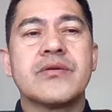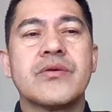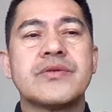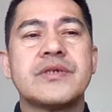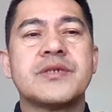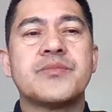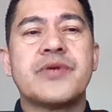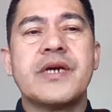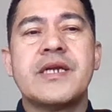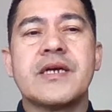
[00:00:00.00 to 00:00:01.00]
causes
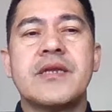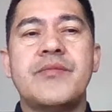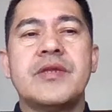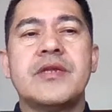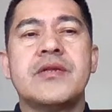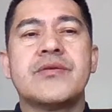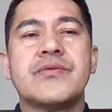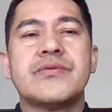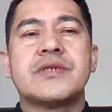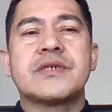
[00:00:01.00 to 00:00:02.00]
brain activity
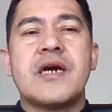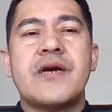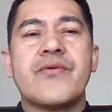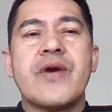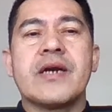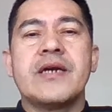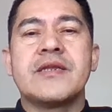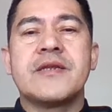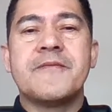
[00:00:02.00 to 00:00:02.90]
to skyrocket.